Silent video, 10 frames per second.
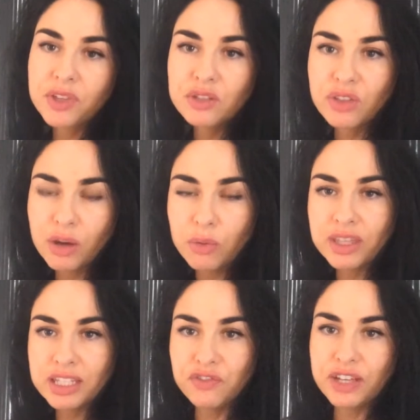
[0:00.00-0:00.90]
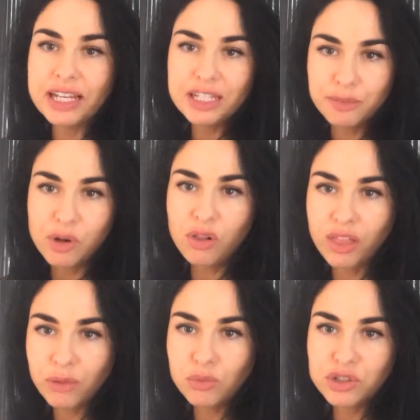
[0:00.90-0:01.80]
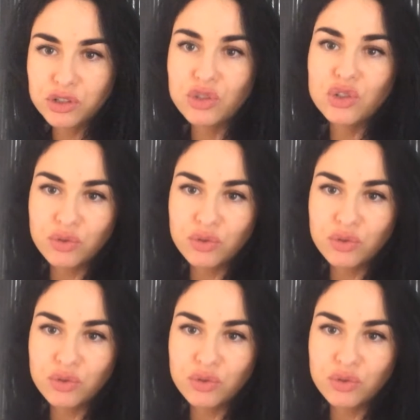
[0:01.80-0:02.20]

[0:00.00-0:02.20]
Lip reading: So that way this feelings ball then will suit